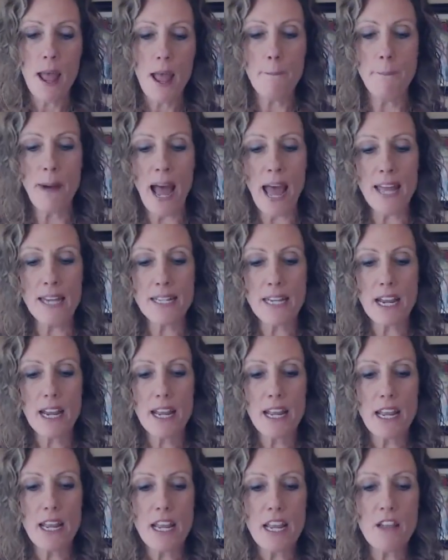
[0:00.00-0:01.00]
But
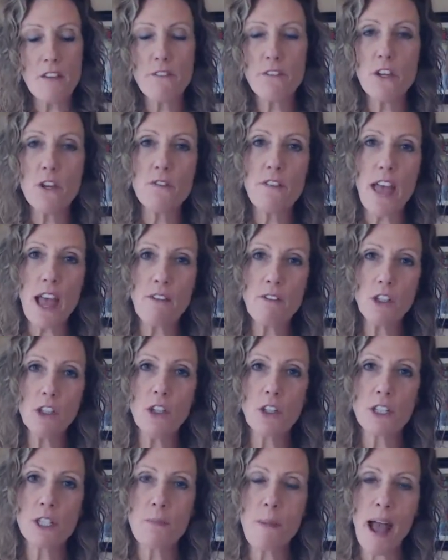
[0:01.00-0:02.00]
if you've ever
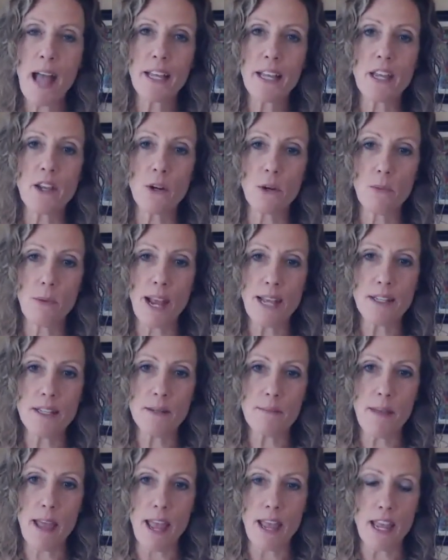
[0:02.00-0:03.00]
looked back at your
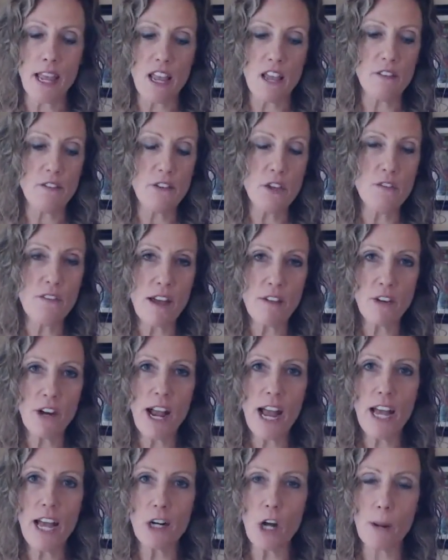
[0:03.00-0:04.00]
resume, if you've ever
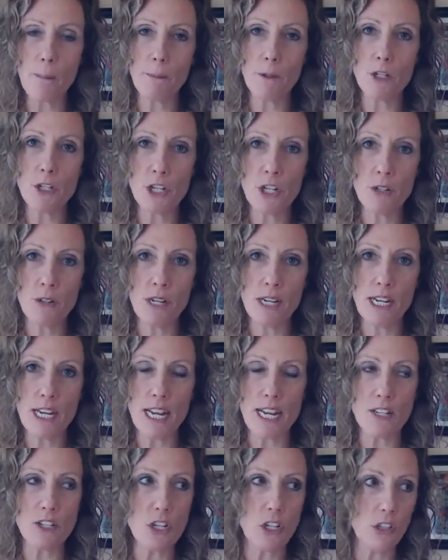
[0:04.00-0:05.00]
had
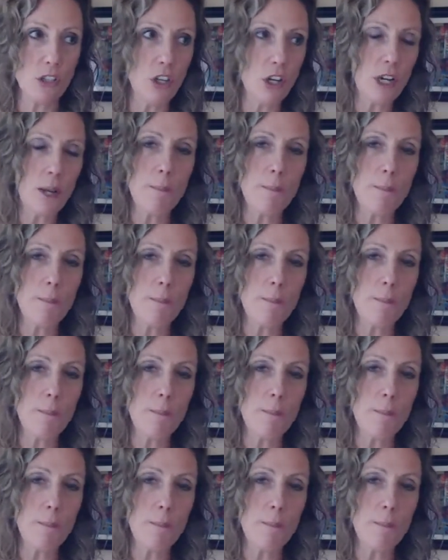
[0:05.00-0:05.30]
opportunity to look